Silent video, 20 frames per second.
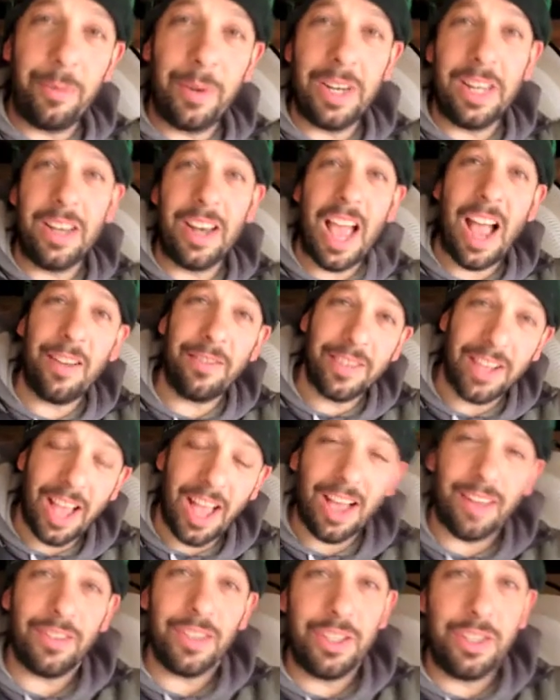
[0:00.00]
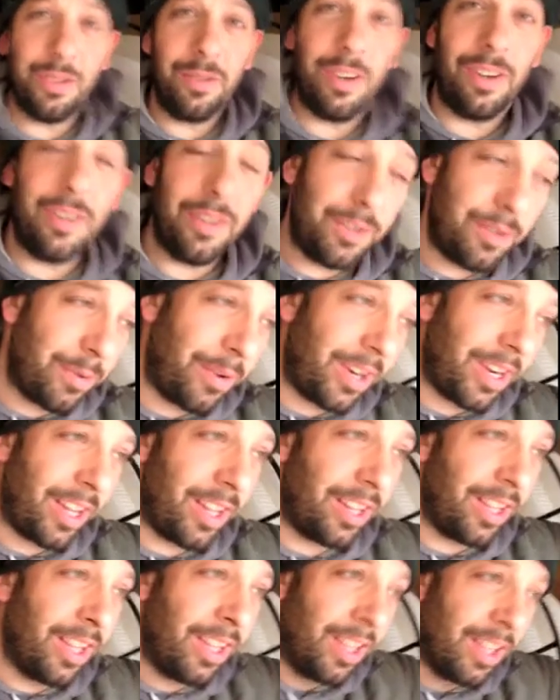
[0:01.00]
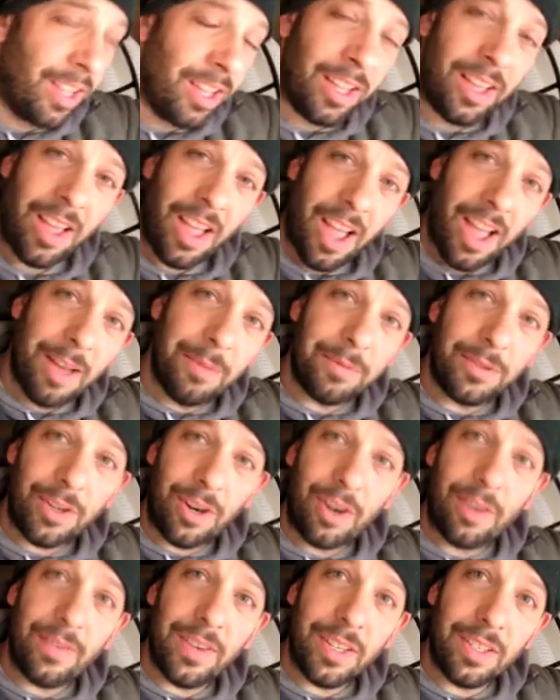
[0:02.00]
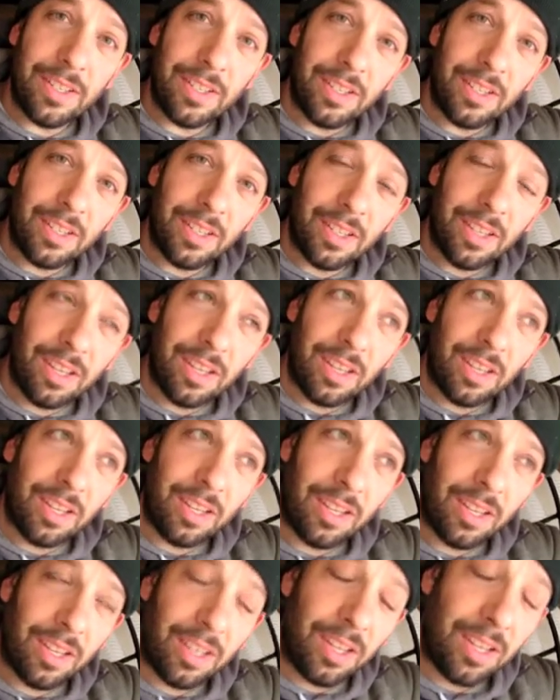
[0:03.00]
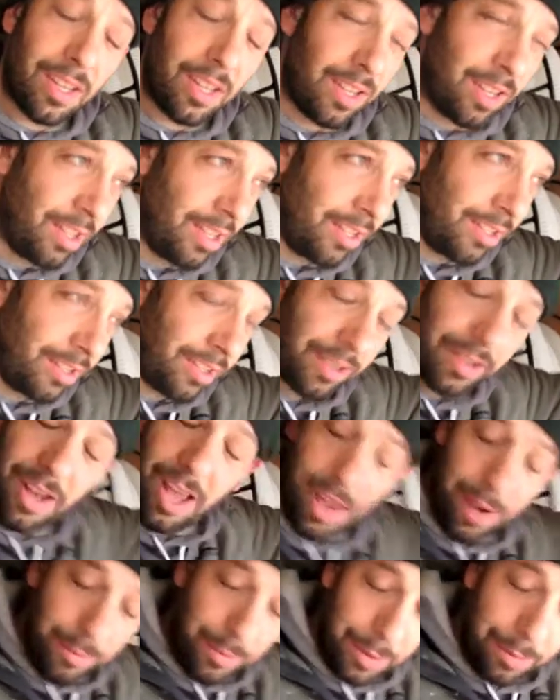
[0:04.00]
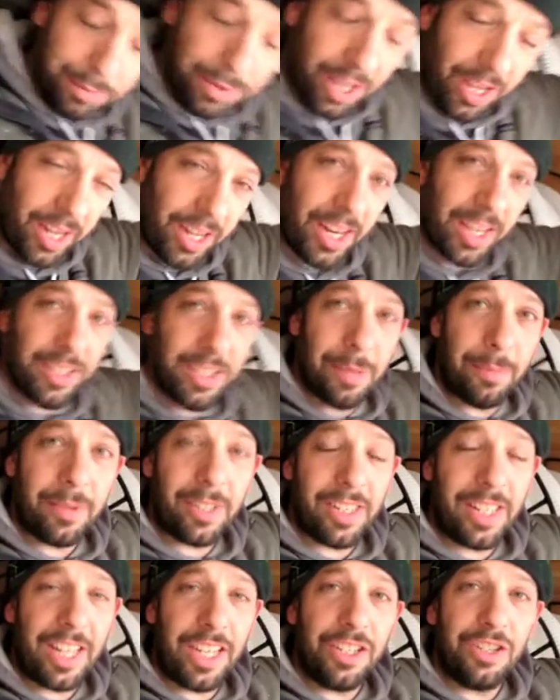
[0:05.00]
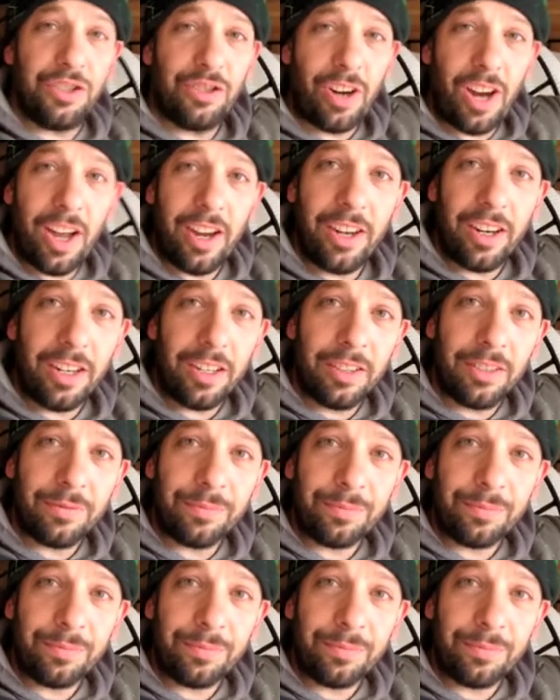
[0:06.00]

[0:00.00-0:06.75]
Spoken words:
we'd have to have a 220 amp service, and we'd plug it in. Typically, like a dryer,